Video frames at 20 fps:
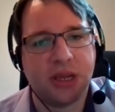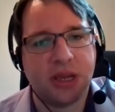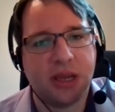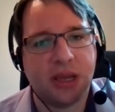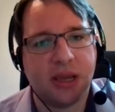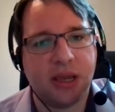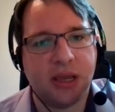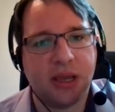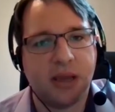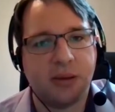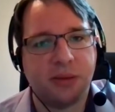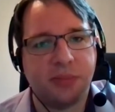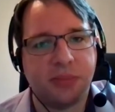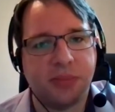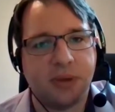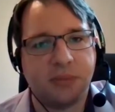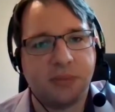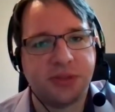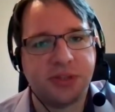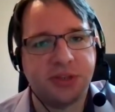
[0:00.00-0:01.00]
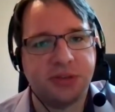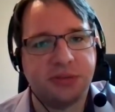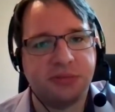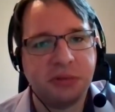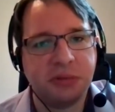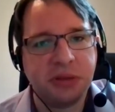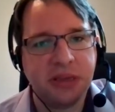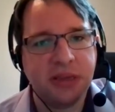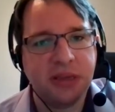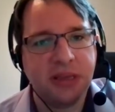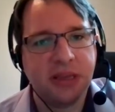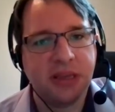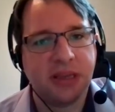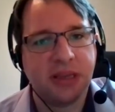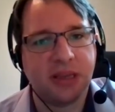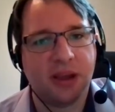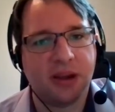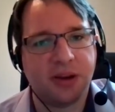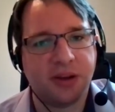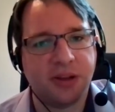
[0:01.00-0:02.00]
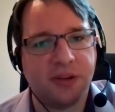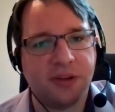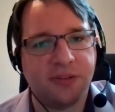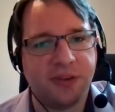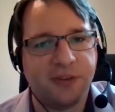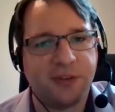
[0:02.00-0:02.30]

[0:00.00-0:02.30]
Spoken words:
I'm still young enough